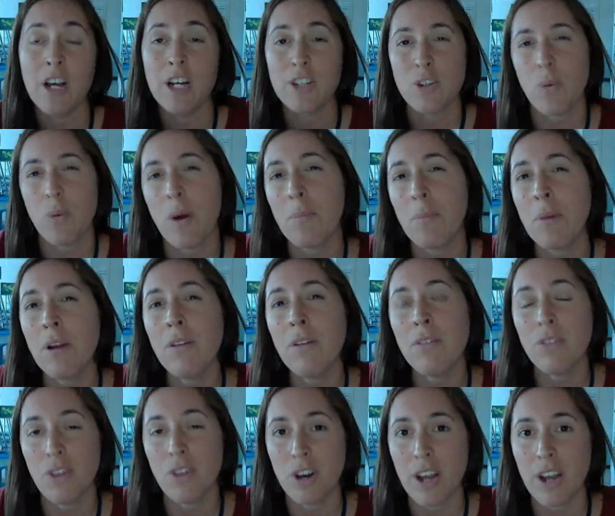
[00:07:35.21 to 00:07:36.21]
So I'm going to
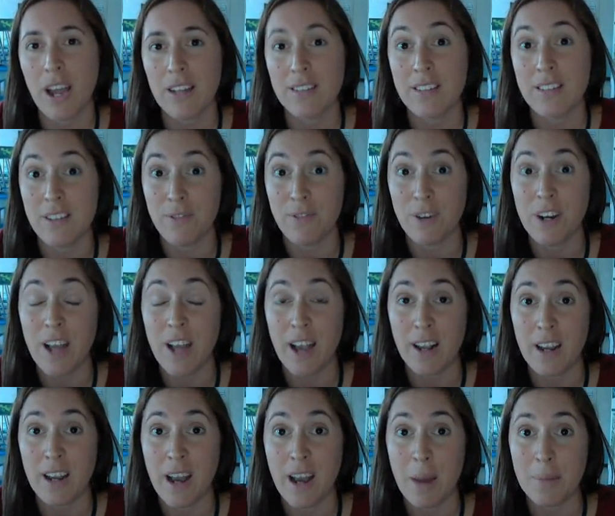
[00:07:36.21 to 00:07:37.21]
look at different
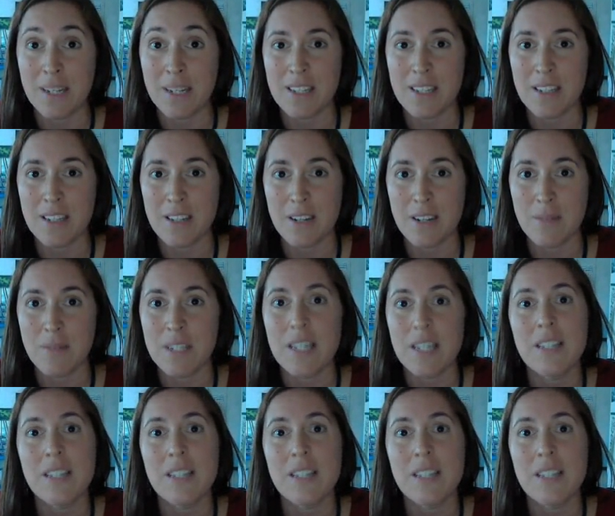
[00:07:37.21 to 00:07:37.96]
economic systems